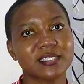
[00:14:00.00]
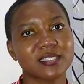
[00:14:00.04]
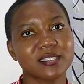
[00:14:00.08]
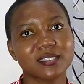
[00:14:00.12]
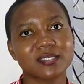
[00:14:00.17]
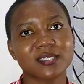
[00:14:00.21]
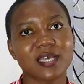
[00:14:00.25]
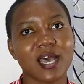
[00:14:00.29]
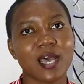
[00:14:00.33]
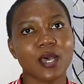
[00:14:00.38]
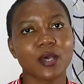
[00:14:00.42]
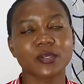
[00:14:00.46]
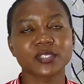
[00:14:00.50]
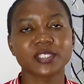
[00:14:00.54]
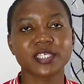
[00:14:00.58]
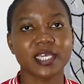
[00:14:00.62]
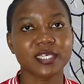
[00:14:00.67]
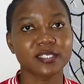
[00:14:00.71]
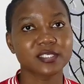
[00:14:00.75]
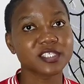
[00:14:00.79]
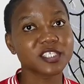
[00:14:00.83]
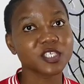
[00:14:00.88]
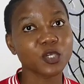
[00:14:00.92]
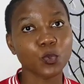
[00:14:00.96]
things out
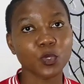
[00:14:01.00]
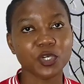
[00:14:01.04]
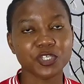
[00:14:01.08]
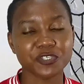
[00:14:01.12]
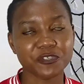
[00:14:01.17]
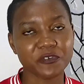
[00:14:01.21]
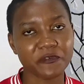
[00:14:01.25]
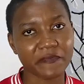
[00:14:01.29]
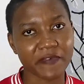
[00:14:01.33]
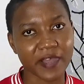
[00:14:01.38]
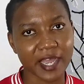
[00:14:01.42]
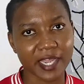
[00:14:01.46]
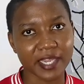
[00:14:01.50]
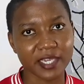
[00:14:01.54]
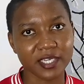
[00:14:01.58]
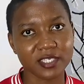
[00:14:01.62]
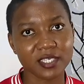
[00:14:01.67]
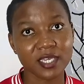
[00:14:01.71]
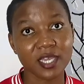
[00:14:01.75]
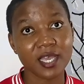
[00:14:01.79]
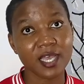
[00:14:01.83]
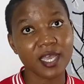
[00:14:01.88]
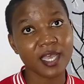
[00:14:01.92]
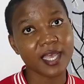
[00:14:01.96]
and see what you
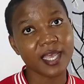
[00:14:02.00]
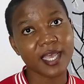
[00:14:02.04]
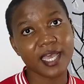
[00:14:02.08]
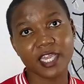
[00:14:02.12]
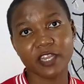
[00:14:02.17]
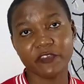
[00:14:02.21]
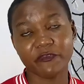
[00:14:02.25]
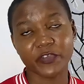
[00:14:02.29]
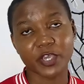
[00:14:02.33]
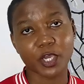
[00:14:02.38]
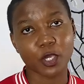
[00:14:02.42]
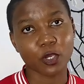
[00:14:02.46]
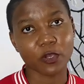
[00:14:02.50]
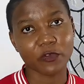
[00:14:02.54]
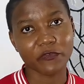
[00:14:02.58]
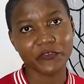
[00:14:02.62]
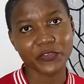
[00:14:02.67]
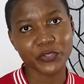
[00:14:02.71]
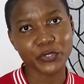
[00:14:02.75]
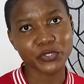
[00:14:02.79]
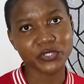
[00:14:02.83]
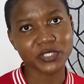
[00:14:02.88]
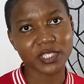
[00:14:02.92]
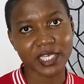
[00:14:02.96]
find and if you're
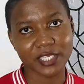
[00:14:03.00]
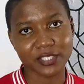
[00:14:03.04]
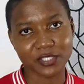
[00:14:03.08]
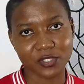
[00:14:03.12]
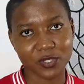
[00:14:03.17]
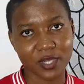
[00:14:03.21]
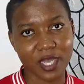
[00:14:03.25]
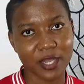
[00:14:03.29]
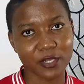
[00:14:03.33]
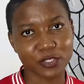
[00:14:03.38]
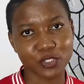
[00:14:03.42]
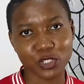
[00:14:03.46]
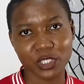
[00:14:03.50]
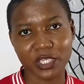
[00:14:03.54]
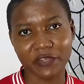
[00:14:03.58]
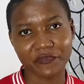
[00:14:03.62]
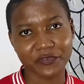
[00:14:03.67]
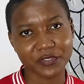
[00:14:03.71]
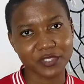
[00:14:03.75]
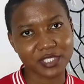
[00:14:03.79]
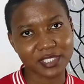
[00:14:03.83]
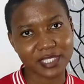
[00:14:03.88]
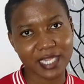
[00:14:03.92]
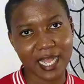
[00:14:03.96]
confused as to how to
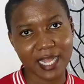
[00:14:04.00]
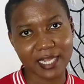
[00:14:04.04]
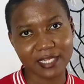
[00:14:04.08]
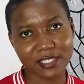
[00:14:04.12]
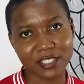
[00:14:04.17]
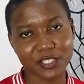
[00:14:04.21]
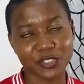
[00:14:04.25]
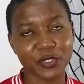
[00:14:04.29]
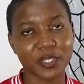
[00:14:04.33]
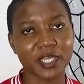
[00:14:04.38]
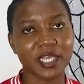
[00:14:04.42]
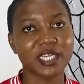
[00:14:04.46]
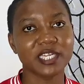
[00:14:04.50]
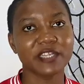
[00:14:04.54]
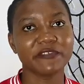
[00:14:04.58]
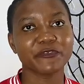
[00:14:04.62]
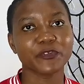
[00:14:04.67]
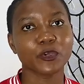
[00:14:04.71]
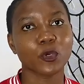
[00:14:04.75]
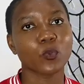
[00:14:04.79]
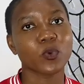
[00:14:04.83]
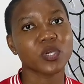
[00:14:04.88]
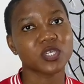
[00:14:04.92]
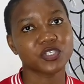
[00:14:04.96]
even start you can
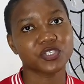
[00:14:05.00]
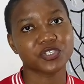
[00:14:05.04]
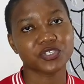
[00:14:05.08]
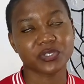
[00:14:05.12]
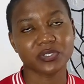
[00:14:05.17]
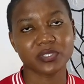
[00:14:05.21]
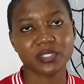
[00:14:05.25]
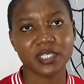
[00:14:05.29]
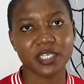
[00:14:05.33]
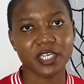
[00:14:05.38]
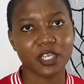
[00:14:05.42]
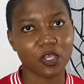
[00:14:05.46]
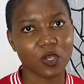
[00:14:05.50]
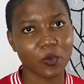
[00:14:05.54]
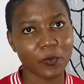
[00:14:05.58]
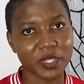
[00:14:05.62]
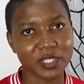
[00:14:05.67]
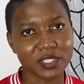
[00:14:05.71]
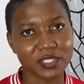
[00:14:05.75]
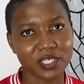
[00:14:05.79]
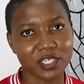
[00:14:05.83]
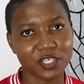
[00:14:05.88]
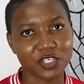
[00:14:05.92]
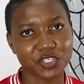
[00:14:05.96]
leave your questions in the
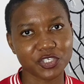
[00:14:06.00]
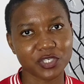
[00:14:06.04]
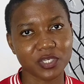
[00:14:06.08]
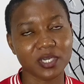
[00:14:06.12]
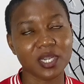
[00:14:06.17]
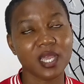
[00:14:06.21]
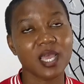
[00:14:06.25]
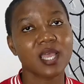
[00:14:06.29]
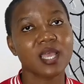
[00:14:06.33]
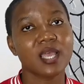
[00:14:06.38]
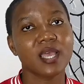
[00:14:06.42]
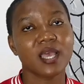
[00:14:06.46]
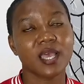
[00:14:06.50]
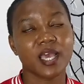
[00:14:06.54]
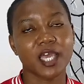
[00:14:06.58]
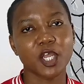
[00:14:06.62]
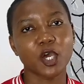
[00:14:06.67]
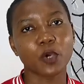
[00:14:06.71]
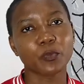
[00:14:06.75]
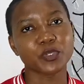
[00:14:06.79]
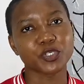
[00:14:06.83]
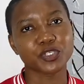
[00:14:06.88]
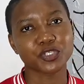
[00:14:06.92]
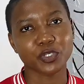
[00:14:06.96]
comment section
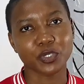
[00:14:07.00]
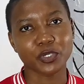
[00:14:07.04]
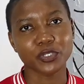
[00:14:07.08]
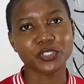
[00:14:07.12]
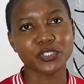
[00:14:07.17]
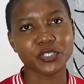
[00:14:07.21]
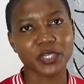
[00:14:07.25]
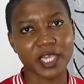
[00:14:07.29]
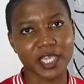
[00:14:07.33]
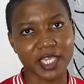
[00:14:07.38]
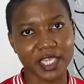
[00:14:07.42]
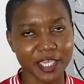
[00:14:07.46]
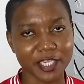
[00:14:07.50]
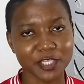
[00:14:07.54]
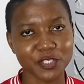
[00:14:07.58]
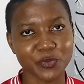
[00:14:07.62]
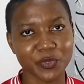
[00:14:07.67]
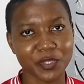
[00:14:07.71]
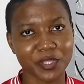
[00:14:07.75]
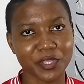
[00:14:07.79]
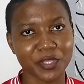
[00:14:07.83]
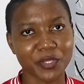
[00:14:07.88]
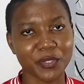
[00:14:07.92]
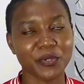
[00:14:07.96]
and i'll be sure to
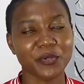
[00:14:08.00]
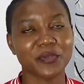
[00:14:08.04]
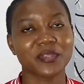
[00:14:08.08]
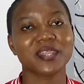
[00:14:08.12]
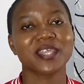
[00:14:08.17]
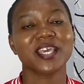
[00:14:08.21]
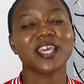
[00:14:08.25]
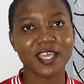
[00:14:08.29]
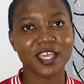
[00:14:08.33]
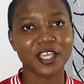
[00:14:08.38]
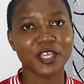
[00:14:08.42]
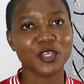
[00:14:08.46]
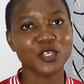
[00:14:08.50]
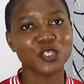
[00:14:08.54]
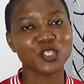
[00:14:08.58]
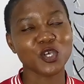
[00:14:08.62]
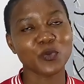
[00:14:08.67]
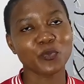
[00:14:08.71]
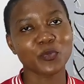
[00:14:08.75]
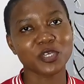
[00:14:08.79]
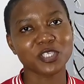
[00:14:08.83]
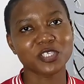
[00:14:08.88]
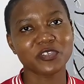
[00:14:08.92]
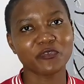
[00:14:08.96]
engage with you thank you
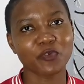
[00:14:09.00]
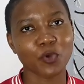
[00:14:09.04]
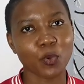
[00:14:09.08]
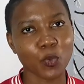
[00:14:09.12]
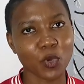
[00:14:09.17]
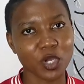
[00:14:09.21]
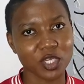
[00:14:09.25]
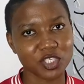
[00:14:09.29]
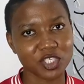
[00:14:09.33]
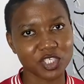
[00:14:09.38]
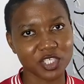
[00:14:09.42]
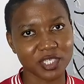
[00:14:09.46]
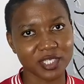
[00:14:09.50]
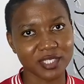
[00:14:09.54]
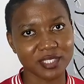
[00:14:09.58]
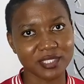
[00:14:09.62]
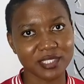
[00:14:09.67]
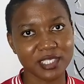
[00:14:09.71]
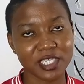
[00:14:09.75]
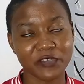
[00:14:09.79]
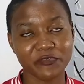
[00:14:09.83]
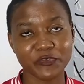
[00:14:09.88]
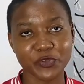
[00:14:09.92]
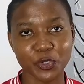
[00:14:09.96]
so much for
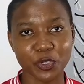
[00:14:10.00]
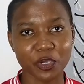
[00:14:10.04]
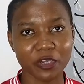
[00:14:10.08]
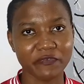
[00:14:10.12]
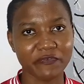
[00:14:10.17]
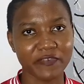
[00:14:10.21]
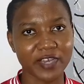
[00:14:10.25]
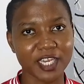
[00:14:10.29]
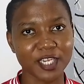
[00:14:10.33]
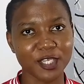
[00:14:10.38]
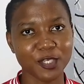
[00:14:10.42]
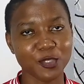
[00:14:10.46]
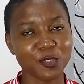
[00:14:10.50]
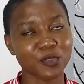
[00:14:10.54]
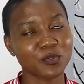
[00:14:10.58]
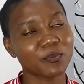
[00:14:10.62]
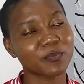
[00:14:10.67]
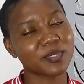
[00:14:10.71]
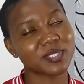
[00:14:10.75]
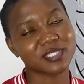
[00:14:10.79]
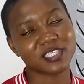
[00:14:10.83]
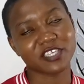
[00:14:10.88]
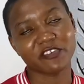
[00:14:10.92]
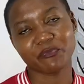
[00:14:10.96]
watching if you got value
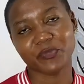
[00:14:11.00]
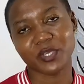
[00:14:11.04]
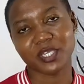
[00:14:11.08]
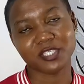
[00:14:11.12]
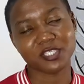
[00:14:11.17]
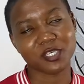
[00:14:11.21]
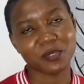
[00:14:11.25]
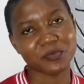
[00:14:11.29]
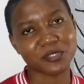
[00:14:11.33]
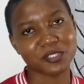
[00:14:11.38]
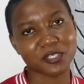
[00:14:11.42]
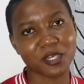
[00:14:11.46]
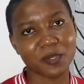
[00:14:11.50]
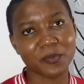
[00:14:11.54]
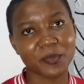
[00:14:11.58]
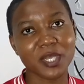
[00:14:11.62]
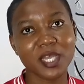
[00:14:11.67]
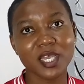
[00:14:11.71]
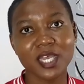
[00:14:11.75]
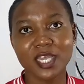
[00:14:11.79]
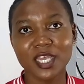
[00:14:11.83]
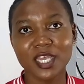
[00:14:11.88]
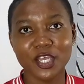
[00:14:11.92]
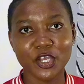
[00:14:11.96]
please give me a thumbs up
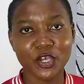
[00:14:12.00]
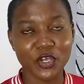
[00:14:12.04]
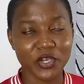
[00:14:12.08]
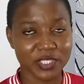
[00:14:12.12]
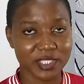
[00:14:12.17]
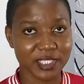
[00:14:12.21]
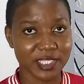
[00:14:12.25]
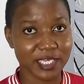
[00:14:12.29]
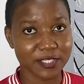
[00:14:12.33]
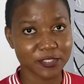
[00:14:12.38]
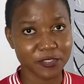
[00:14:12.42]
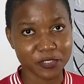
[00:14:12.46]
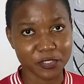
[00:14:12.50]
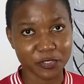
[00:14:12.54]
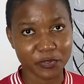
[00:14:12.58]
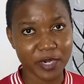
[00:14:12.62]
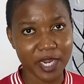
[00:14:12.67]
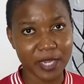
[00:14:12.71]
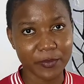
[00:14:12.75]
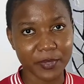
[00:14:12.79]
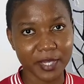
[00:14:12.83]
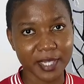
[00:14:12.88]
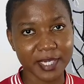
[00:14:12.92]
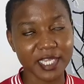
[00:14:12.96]
consider
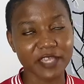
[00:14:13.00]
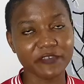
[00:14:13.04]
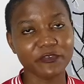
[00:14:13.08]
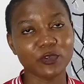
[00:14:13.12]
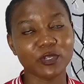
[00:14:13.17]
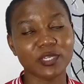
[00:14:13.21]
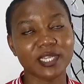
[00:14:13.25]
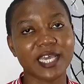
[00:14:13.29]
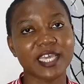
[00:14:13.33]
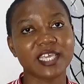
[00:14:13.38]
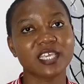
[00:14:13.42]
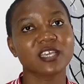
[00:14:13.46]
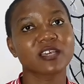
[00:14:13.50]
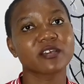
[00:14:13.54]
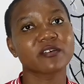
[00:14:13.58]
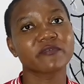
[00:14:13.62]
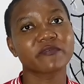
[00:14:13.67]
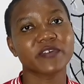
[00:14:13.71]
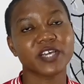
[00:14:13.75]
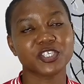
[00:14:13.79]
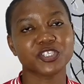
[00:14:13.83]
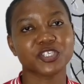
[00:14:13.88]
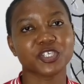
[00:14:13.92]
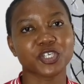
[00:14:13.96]
subscribing if you like
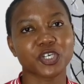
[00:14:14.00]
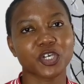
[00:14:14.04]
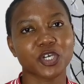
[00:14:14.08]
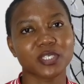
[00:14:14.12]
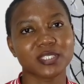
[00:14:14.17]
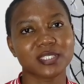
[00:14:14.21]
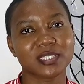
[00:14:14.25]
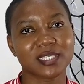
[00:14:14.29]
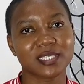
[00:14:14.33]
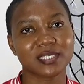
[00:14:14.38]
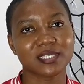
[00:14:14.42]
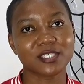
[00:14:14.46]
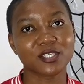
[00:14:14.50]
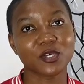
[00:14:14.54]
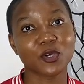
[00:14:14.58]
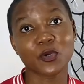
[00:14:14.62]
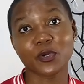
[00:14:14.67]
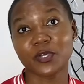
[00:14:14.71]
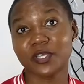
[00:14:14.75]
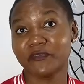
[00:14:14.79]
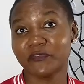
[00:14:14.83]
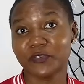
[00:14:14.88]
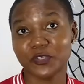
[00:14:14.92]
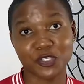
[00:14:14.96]
fashion content
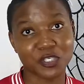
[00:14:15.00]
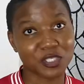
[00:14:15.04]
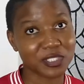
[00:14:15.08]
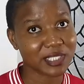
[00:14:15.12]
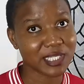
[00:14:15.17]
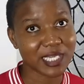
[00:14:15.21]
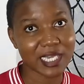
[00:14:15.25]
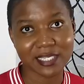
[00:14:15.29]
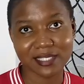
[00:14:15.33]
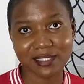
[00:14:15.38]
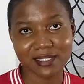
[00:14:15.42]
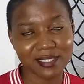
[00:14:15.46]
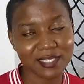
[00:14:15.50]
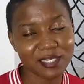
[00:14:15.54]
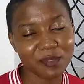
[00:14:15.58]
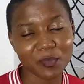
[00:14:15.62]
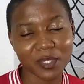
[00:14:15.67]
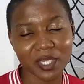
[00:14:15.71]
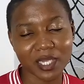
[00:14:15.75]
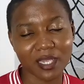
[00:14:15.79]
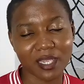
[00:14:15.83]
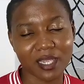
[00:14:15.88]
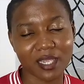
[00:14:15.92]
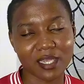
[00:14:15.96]
or if you just like to see
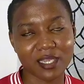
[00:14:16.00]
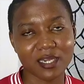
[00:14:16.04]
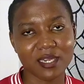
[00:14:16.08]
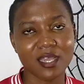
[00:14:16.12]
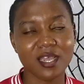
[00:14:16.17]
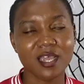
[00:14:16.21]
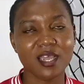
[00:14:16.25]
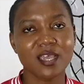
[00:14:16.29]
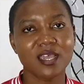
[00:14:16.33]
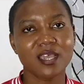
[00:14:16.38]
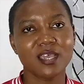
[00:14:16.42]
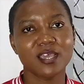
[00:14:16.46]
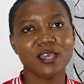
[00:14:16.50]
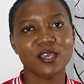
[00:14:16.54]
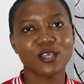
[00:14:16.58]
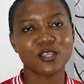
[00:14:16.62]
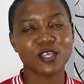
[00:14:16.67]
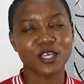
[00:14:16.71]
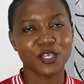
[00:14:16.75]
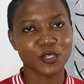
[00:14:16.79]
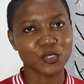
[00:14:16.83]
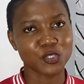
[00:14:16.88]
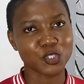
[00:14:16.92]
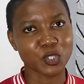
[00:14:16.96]
me again
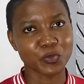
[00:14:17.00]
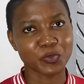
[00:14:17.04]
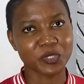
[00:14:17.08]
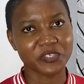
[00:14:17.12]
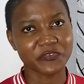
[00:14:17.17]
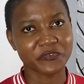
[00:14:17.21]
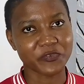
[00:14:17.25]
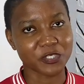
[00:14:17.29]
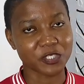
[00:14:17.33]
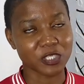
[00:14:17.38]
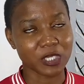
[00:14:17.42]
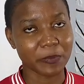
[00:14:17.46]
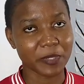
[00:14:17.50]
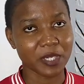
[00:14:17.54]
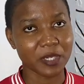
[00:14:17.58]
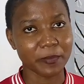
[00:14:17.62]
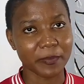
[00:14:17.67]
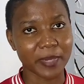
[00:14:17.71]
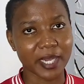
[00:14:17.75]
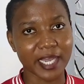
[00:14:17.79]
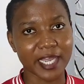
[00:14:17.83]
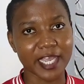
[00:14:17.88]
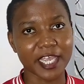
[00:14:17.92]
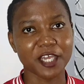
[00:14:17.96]
thank you so much for stopping
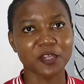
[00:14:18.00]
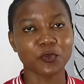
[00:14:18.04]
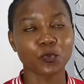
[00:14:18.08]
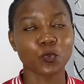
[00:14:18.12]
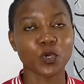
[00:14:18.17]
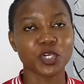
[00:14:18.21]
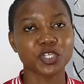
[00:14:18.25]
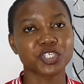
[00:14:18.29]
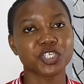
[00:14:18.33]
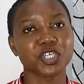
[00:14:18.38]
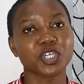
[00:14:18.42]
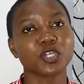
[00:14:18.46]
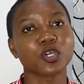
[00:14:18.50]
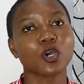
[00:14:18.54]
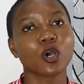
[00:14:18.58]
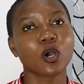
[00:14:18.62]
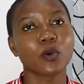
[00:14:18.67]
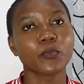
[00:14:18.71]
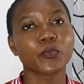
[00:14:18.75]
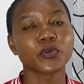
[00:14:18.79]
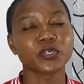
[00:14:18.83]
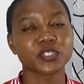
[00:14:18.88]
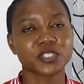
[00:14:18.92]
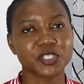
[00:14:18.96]
by and watching
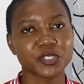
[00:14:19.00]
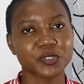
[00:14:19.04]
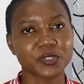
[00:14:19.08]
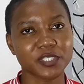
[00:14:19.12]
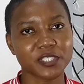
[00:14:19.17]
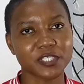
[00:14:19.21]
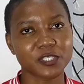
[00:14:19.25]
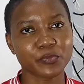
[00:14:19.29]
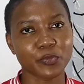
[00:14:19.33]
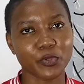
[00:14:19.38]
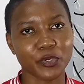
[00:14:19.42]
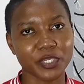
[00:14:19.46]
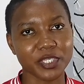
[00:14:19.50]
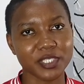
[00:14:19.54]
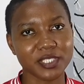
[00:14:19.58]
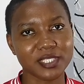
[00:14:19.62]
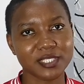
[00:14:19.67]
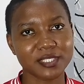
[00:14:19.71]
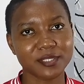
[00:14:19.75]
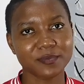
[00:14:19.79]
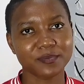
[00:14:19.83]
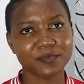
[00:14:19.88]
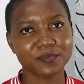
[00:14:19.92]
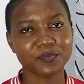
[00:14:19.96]
up until this
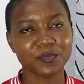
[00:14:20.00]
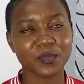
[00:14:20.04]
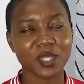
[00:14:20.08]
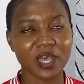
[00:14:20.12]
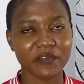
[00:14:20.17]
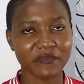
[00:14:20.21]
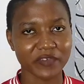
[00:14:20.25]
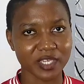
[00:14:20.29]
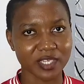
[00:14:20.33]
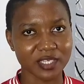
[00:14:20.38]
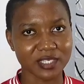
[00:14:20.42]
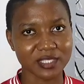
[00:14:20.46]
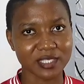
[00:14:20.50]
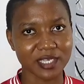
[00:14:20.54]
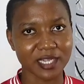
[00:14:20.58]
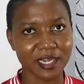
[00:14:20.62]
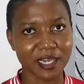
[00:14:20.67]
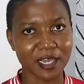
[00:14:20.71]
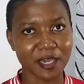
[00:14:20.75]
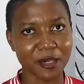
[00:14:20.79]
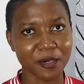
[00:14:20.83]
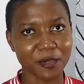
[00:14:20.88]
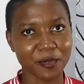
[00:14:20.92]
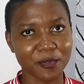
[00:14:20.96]
point have a good day
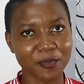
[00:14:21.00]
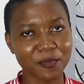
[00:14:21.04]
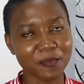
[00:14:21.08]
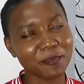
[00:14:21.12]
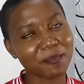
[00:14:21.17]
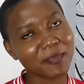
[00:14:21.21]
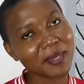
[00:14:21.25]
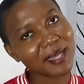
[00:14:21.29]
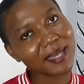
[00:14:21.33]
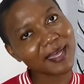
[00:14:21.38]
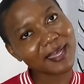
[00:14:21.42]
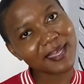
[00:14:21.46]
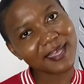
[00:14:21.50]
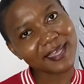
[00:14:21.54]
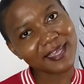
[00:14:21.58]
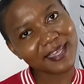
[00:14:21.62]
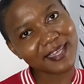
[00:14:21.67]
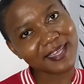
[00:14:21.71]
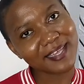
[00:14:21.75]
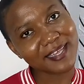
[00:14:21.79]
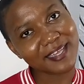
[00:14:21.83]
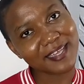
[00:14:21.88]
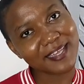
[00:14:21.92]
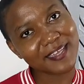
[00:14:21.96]
now
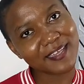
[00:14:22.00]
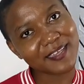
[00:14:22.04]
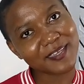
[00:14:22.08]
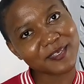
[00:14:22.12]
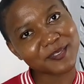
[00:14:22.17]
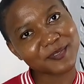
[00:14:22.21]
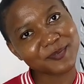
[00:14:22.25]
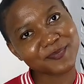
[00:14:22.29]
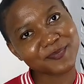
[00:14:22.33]
bye